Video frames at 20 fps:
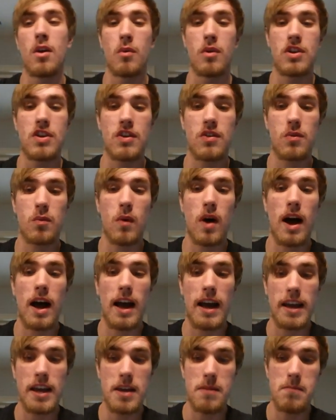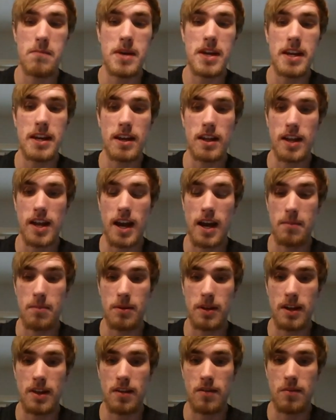which is why immediately I
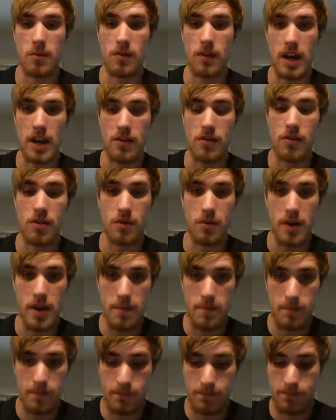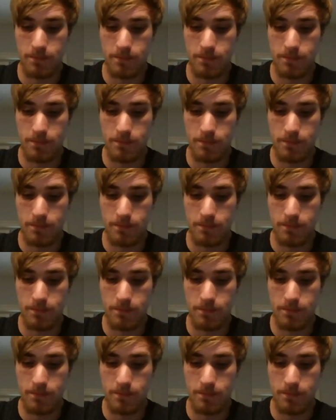play this move h3,